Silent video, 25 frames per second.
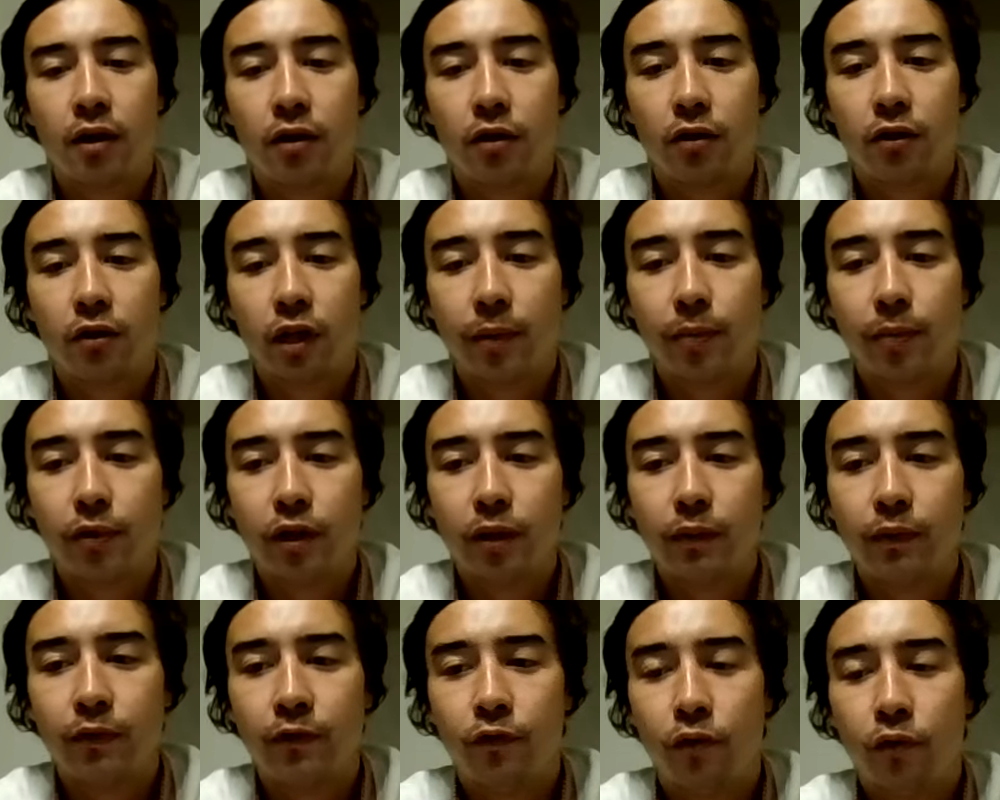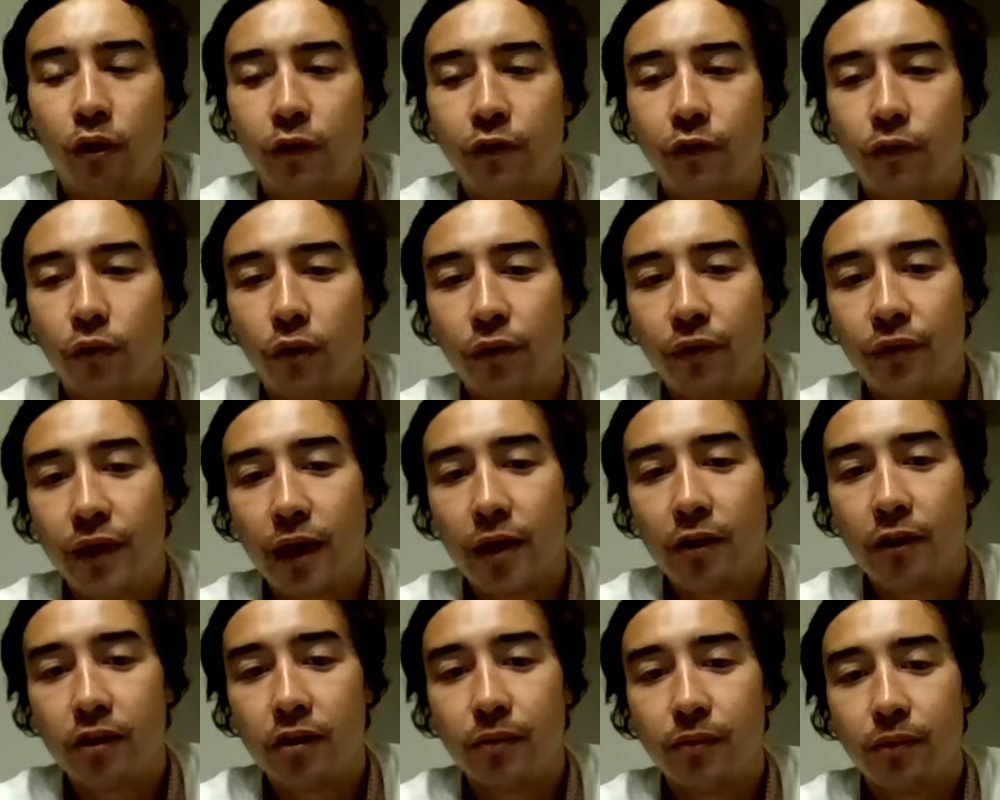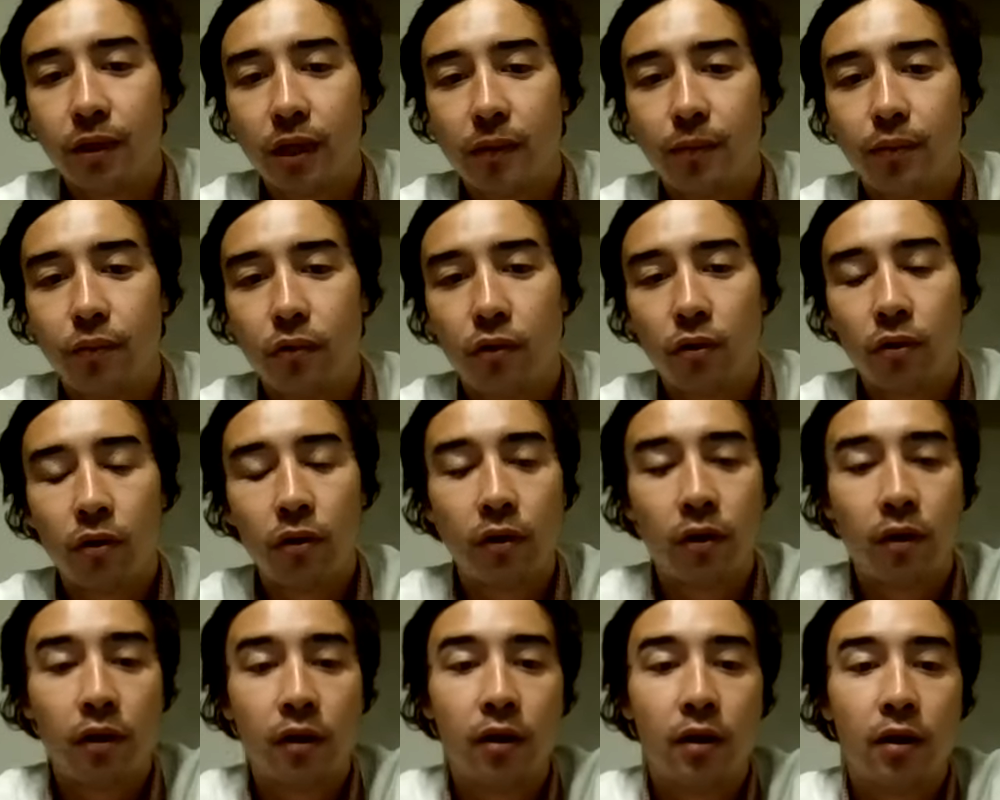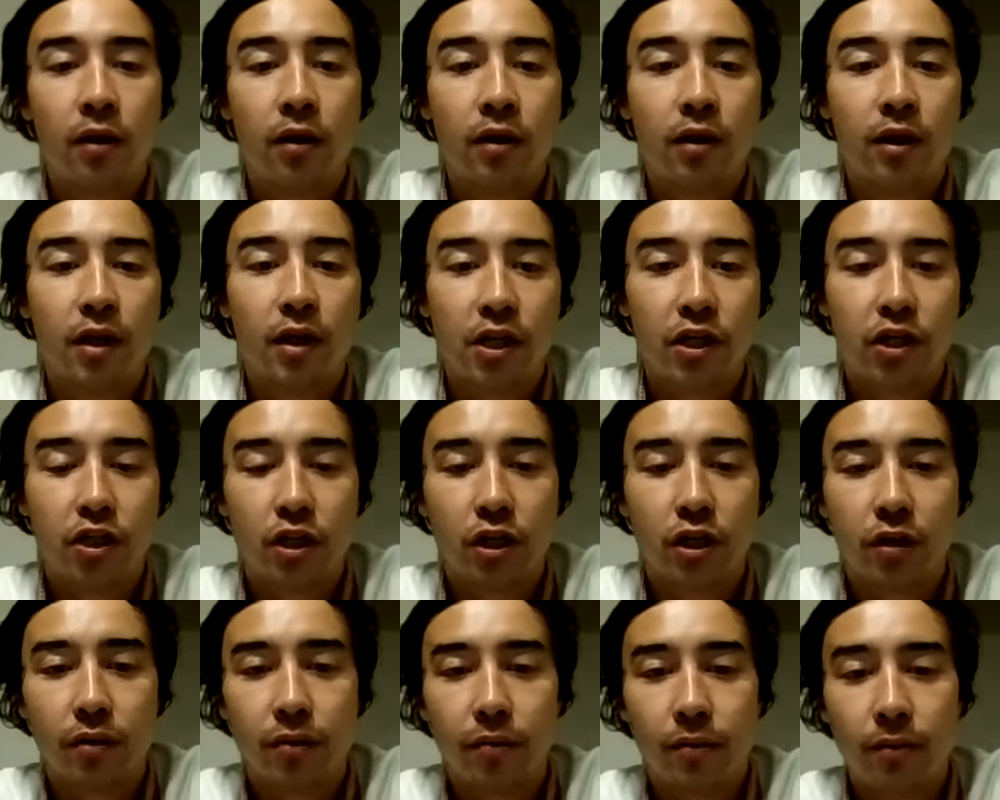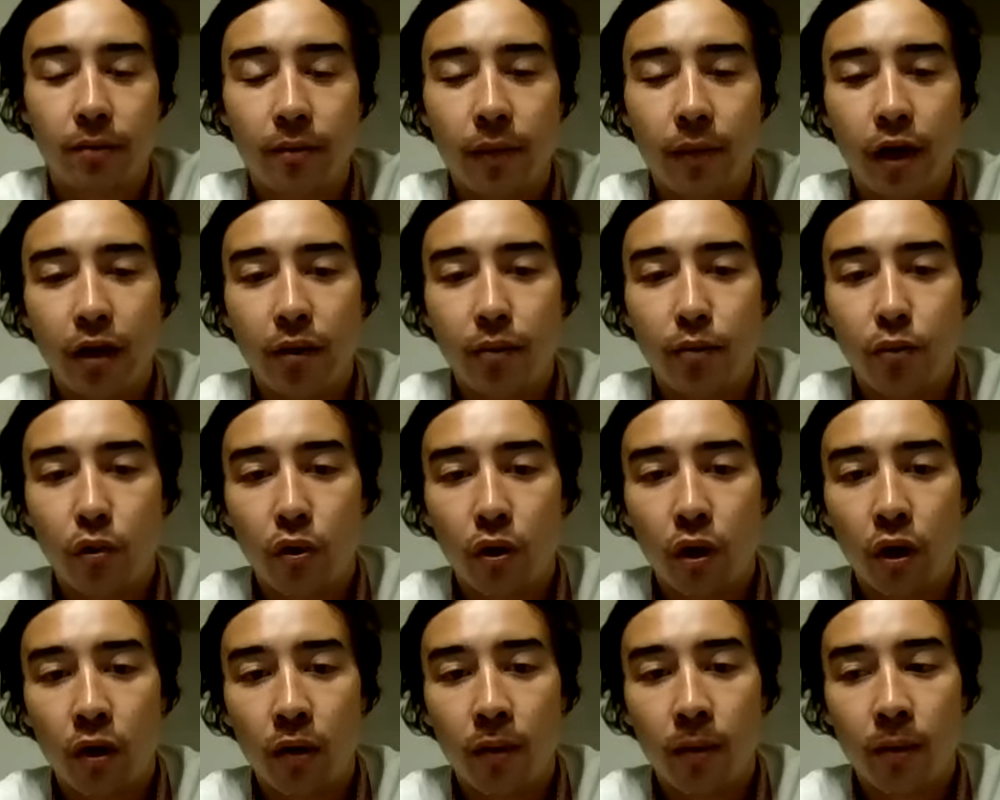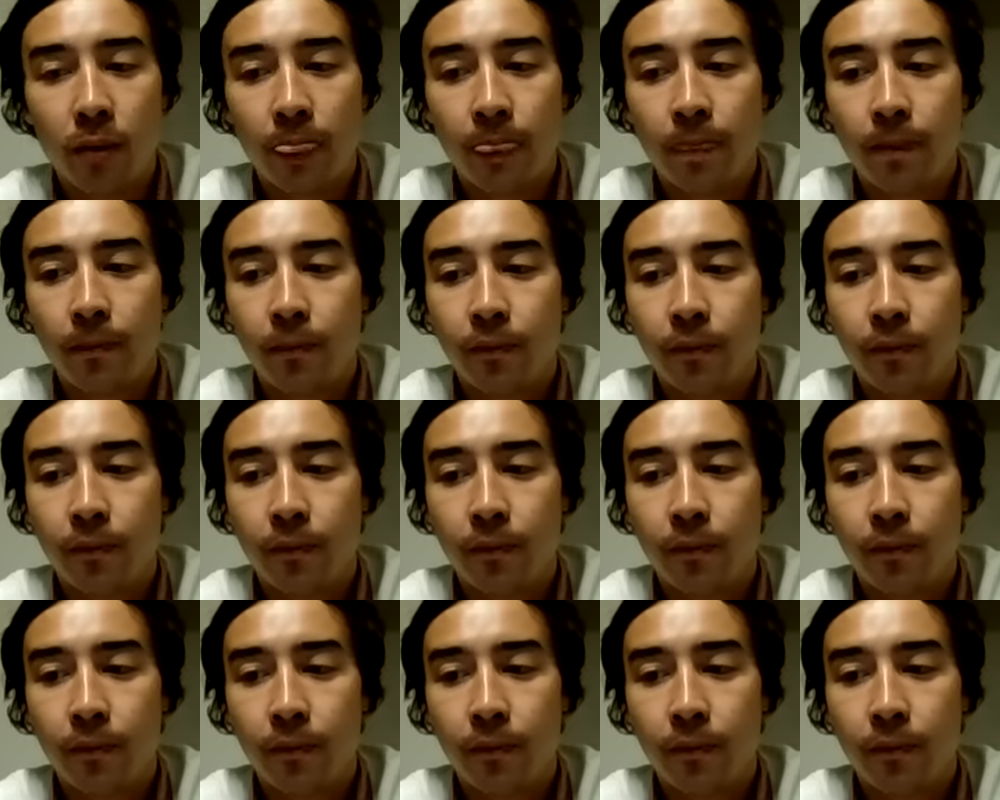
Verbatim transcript: killed I believe forty four thousand people, injured many more.